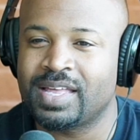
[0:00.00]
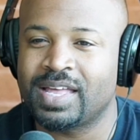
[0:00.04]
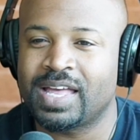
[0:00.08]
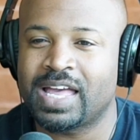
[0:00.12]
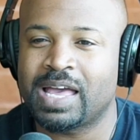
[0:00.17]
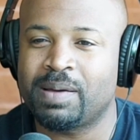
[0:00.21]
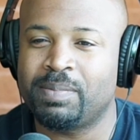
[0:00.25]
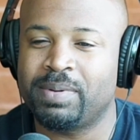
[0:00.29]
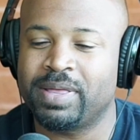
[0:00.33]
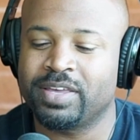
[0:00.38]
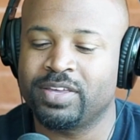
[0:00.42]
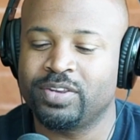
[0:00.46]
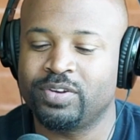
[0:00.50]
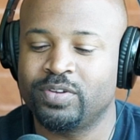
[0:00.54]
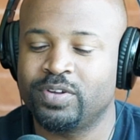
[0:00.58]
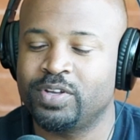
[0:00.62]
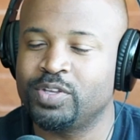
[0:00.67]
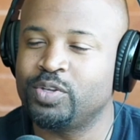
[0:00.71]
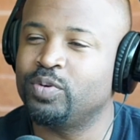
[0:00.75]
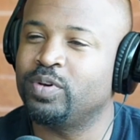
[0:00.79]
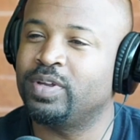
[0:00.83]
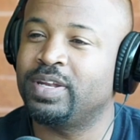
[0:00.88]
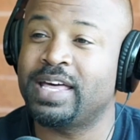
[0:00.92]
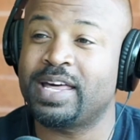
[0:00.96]
I'm like,
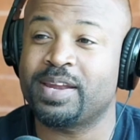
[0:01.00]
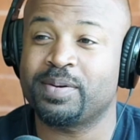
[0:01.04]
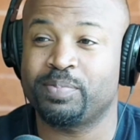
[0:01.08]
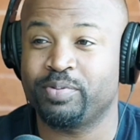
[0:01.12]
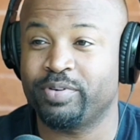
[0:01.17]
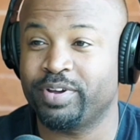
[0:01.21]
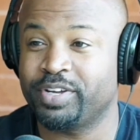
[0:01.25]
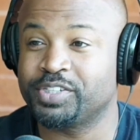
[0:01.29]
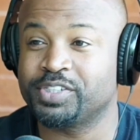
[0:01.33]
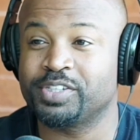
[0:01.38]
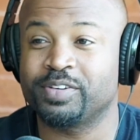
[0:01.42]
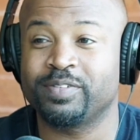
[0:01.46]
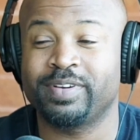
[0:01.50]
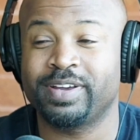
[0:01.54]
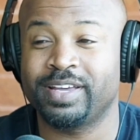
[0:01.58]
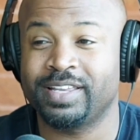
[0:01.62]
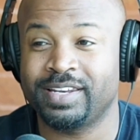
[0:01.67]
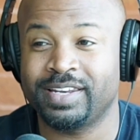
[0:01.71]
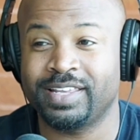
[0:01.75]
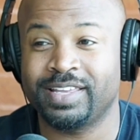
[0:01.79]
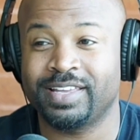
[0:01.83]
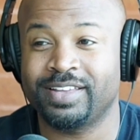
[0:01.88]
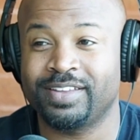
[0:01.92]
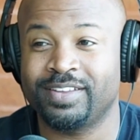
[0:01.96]
you a lot of pressure right
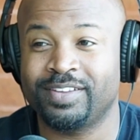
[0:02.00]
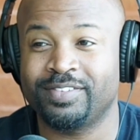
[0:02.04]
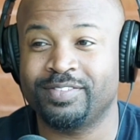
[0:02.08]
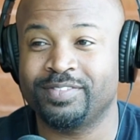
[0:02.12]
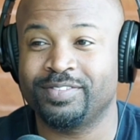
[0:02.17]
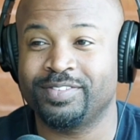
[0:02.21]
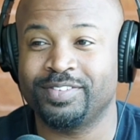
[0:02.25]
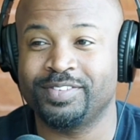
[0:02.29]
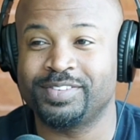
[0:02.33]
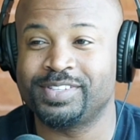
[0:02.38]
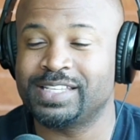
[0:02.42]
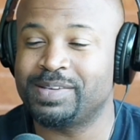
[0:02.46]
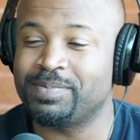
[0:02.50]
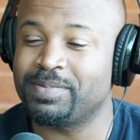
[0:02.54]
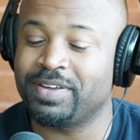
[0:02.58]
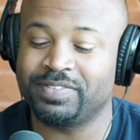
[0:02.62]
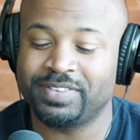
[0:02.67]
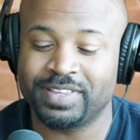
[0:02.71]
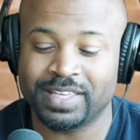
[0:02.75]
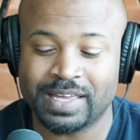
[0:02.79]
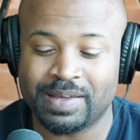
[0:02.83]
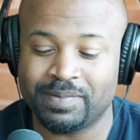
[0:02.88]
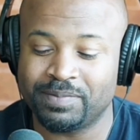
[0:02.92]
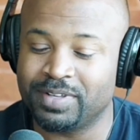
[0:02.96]
now. You tell me
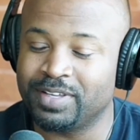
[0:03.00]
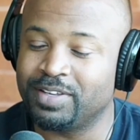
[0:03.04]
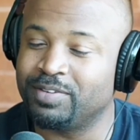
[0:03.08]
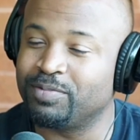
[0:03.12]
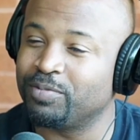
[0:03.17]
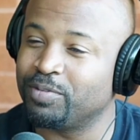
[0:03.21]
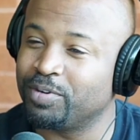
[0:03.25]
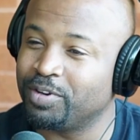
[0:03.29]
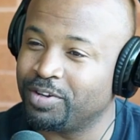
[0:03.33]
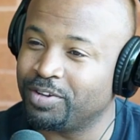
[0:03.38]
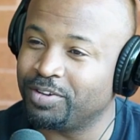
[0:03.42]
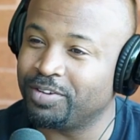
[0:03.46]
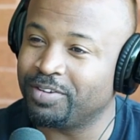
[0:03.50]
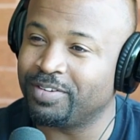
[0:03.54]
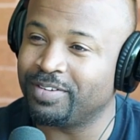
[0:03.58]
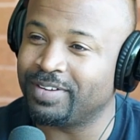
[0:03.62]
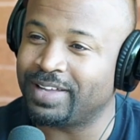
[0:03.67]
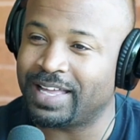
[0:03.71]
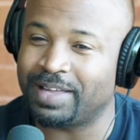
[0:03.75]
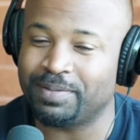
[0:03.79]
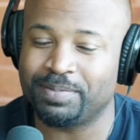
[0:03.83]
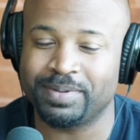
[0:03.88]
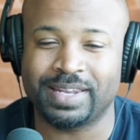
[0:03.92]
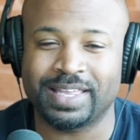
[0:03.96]
everything I've done wrong.
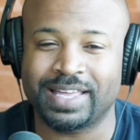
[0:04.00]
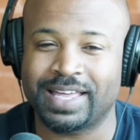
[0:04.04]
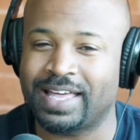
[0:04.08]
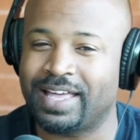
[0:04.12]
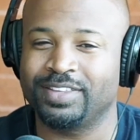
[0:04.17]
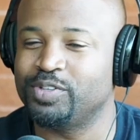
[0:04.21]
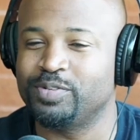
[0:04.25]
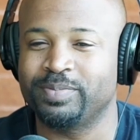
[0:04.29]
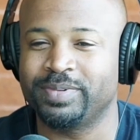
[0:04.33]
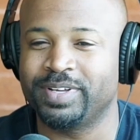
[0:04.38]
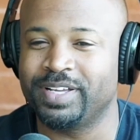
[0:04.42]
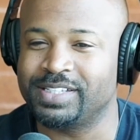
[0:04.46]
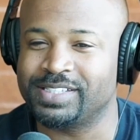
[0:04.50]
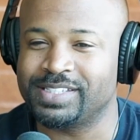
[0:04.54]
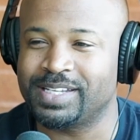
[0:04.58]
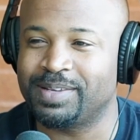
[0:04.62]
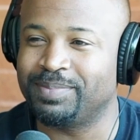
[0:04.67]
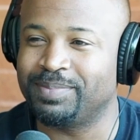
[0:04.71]
I'd be like, you too much.